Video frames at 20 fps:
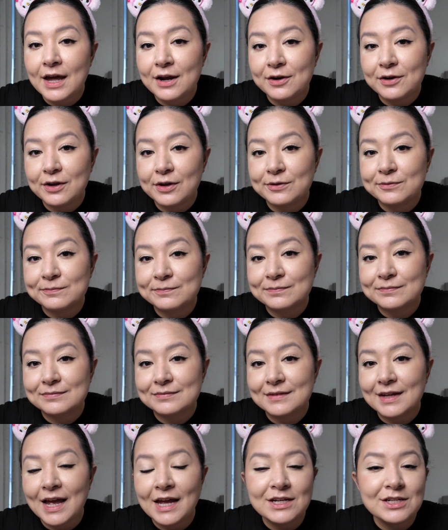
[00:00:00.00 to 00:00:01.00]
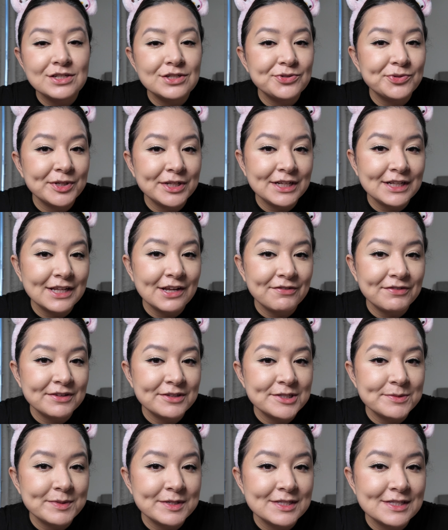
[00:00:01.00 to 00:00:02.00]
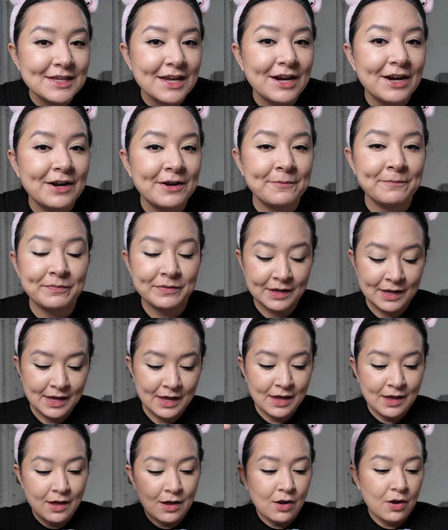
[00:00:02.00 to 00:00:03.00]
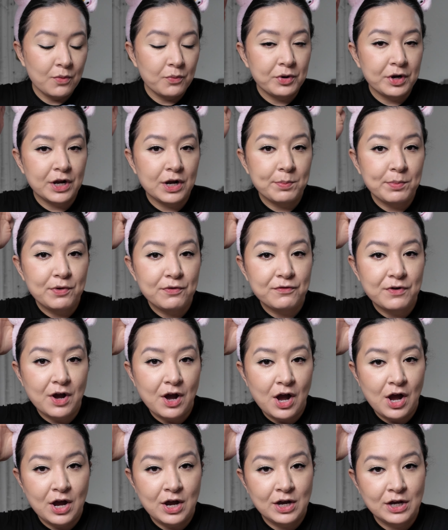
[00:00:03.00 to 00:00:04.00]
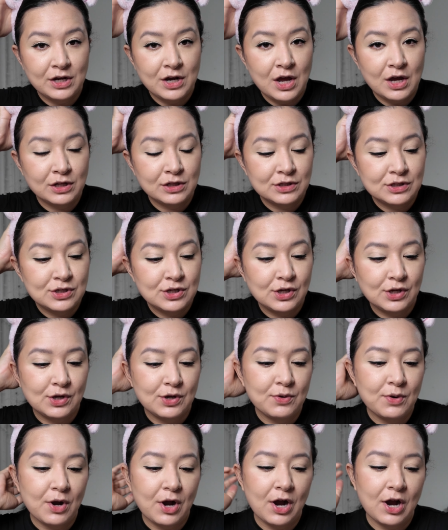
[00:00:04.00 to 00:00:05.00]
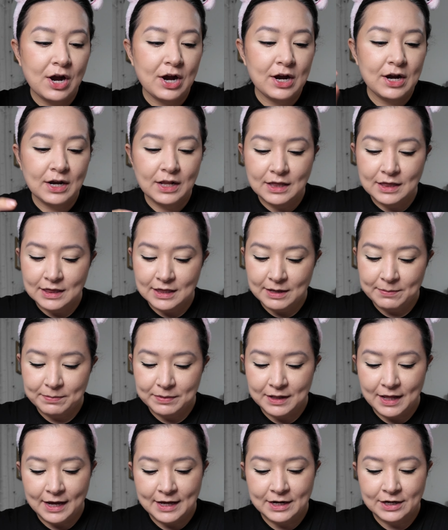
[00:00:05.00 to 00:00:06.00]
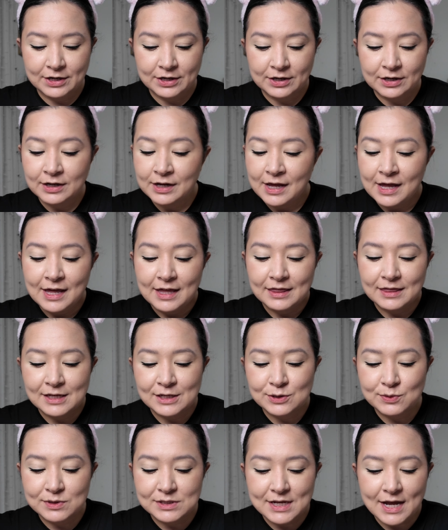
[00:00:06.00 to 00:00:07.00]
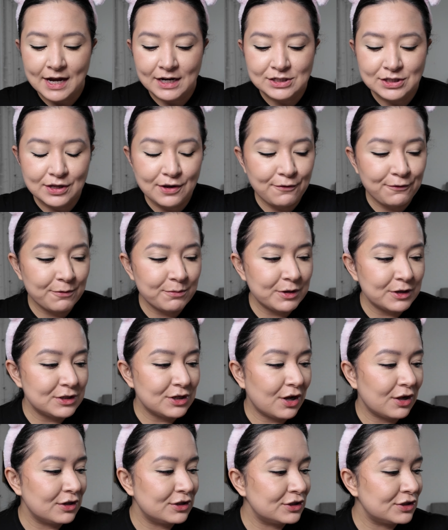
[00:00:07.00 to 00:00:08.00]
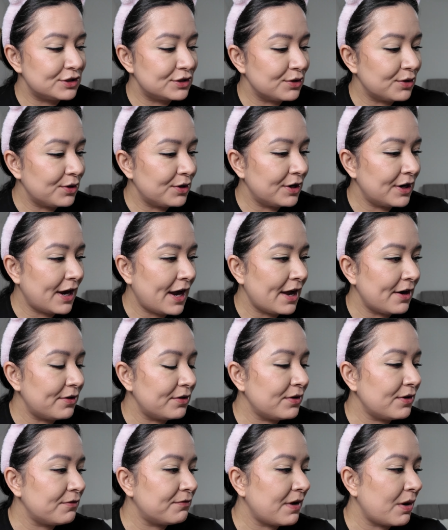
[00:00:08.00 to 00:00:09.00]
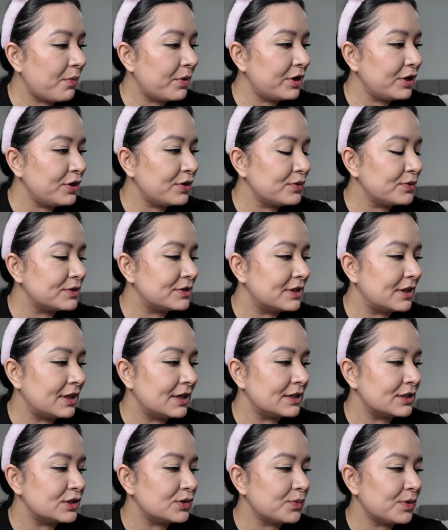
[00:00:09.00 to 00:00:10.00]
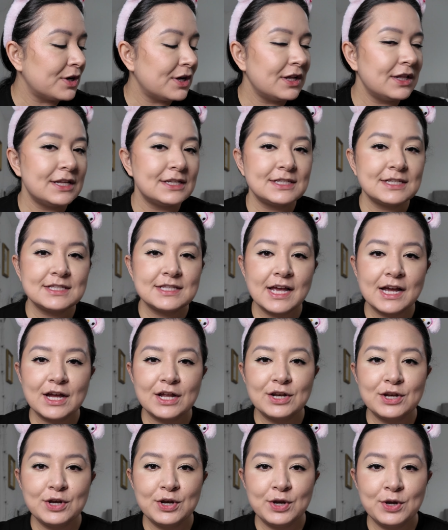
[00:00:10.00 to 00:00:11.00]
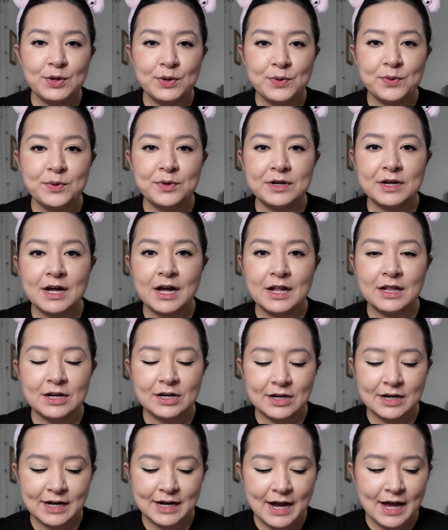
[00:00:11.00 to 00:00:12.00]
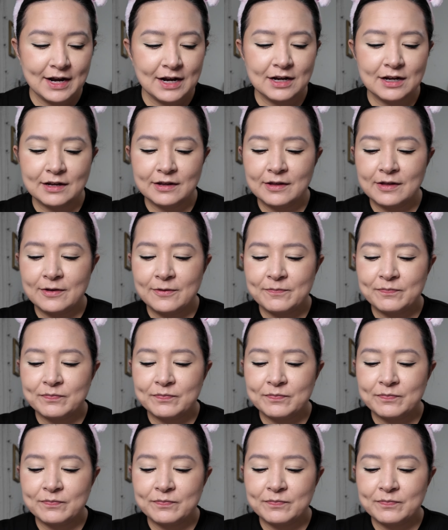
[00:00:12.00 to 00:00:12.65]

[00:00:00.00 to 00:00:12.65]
I don't know. I just really love this mascara. We're gonna move on to our lip liner. This one's actually from the dollar store. I don't know if I want to use this one. This is like a nude color. It kind